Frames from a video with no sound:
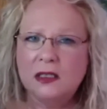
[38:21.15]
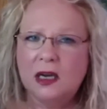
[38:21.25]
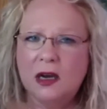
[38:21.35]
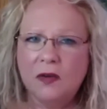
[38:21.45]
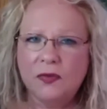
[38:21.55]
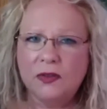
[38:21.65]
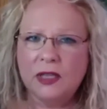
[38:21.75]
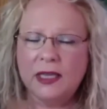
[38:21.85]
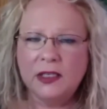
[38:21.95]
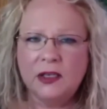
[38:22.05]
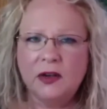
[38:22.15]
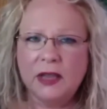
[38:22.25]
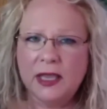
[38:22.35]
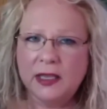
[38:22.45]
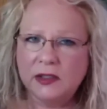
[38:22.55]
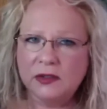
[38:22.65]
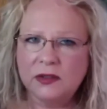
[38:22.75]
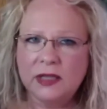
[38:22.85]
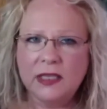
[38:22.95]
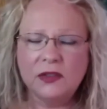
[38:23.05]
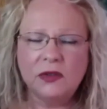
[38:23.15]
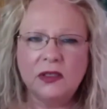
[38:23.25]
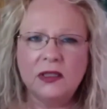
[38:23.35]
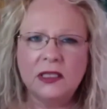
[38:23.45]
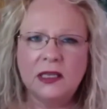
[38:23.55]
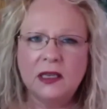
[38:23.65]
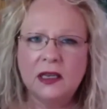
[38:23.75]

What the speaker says: awful like, you know, cancer, that sort of thing,